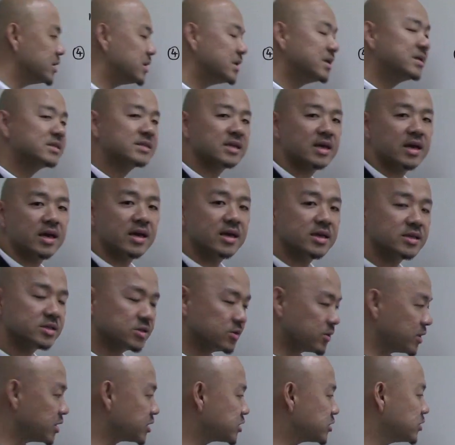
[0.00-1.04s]
this case,
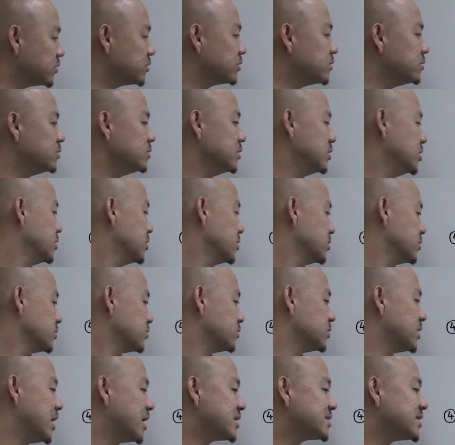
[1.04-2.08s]
you can show
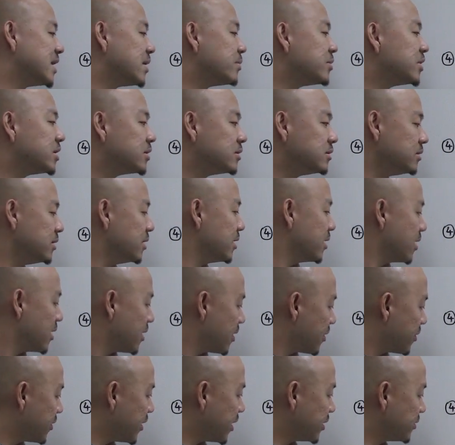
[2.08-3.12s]
to the examiner
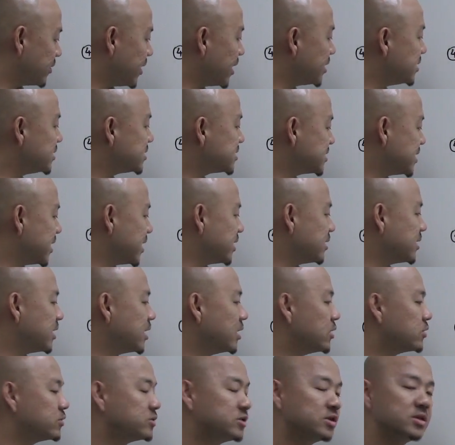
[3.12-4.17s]
that you understand
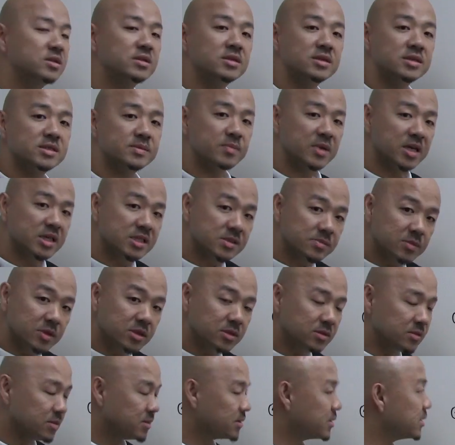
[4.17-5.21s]
halogen
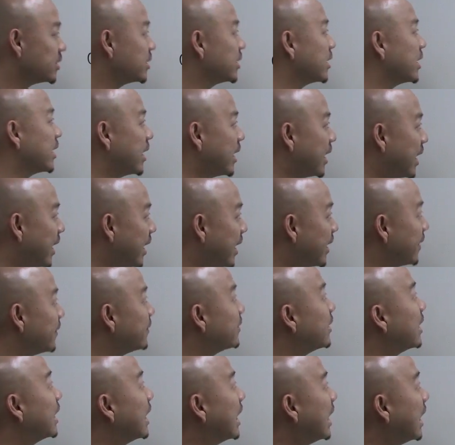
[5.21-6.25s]
displacement
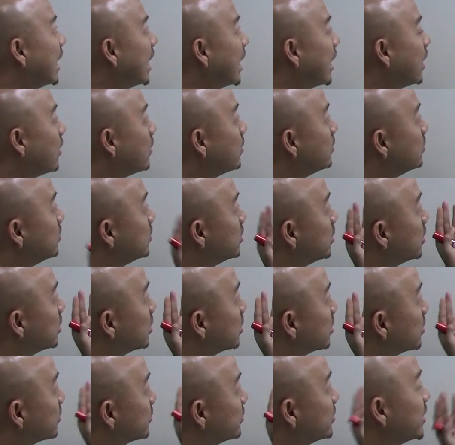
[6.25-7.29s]
and how
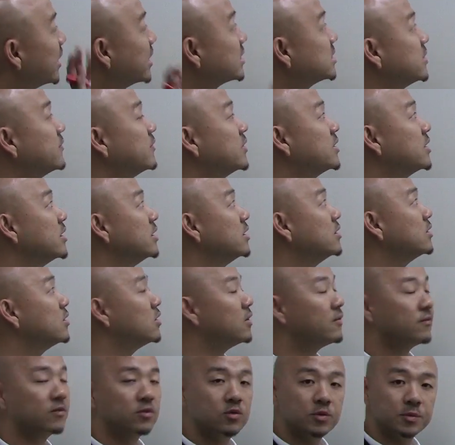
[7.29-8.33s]
reactivity
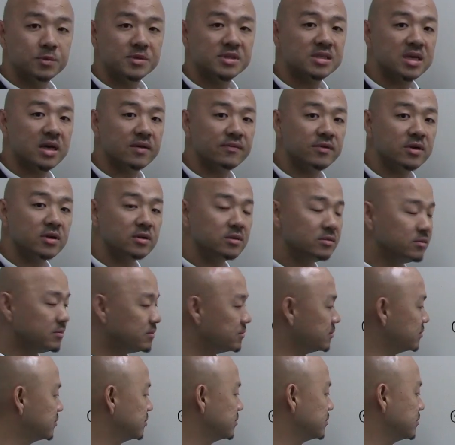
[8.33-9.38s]
of group 7
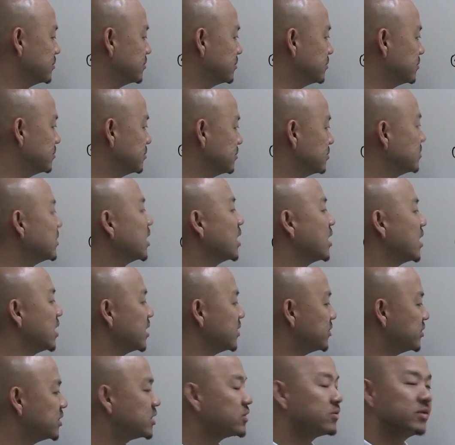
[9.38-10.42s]

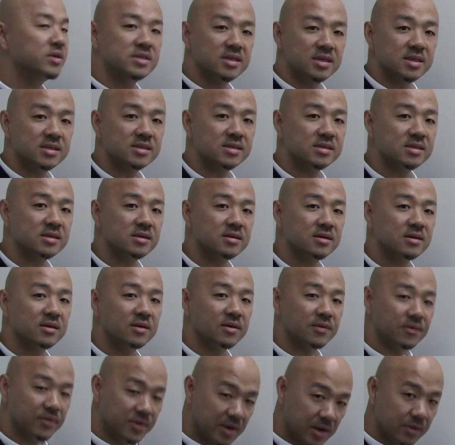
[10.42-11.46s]
decreases
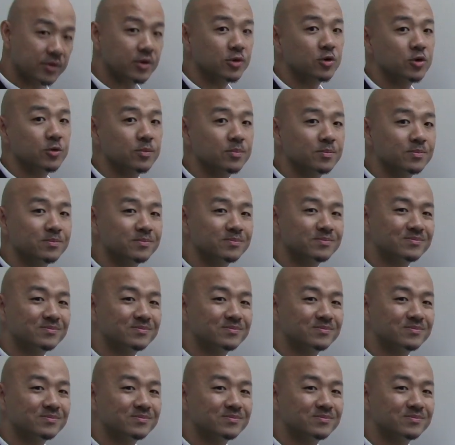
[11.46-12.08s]
down the group.